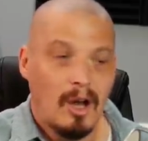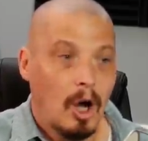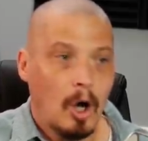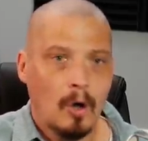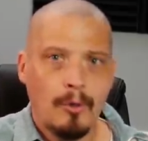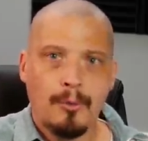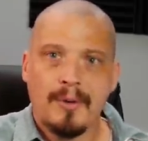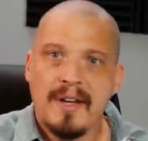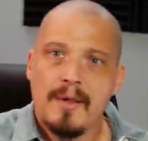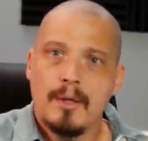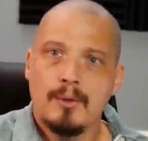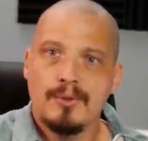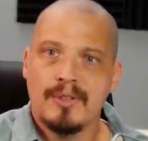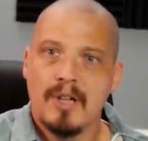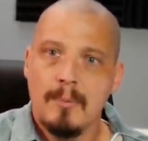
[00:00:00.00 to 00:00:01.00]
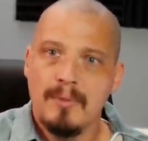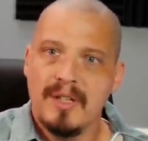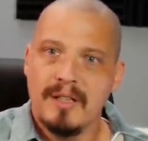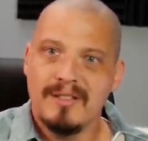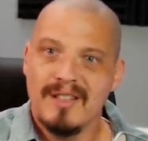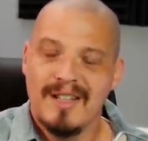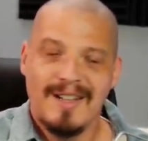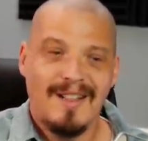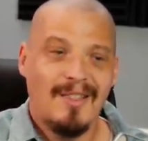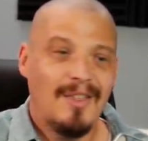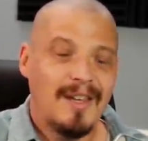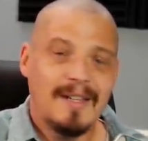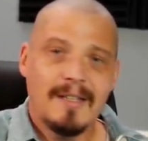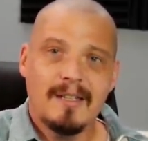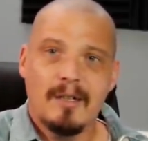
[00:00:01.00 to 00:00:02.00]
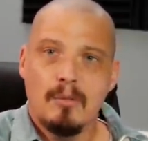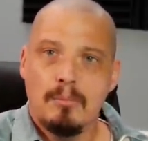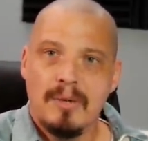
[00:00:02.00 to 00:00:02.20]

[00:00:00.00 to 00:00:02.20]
All three of those companies, they could go